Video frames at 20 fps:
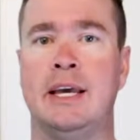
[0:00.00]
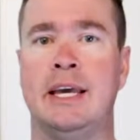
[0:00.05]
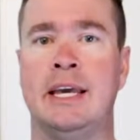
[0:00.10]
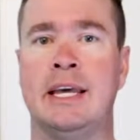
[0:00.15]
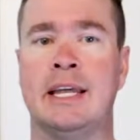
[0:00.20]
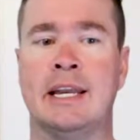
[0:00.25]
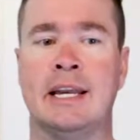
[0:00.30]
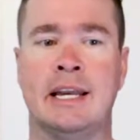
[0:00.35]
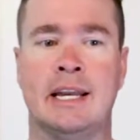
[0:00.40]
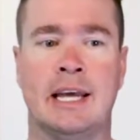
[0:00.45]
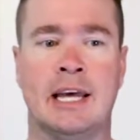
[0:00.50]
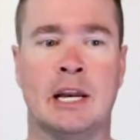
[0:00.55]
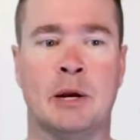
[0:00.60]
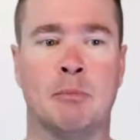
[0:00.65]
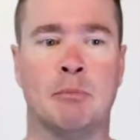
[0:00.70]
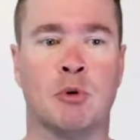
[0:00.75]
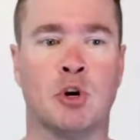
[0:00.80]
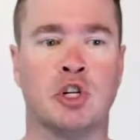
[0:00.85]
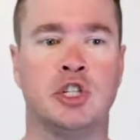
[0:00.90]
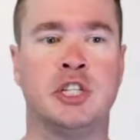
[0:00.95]
in an
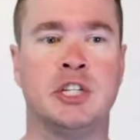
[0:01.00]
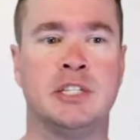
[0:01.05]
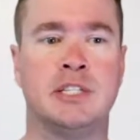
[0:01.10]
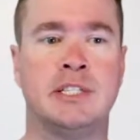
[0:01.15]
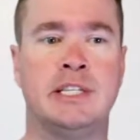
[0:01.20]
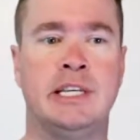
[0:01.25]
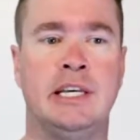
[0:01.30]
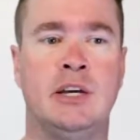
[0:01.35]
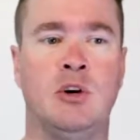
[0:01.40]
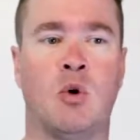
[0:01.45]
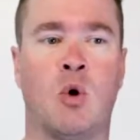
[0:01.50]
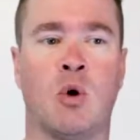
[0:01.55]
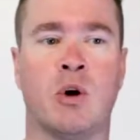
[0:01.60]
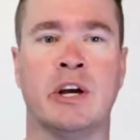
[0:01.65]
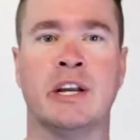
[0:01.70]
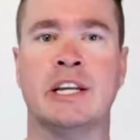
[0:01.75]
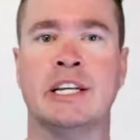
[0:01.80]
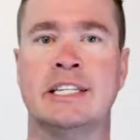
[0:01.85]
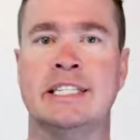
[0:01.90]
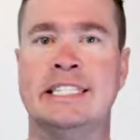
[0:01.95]
emergency or
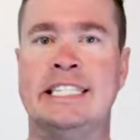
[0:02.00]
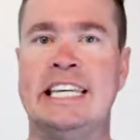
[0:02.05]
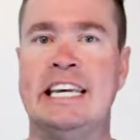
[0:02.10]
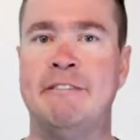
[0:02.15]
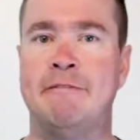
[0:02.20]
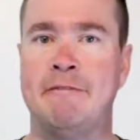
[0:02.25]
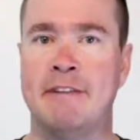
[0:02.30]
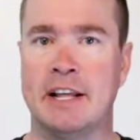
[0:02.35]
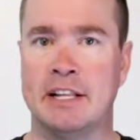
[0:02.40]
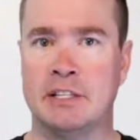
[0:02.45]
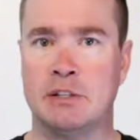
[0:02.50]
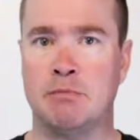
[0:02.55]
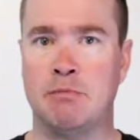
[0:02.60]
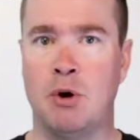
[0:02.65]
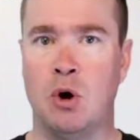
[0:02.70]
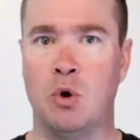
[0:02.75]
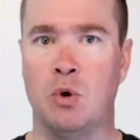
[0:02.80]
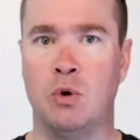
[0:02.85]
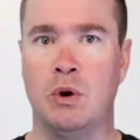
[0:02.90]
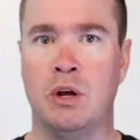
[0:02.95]
in a defense
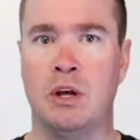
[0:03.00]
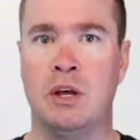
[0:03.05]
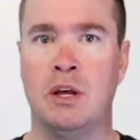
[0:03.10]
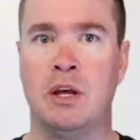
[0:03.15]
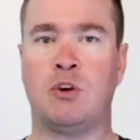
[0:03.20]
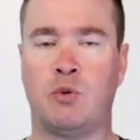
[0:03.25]
mode.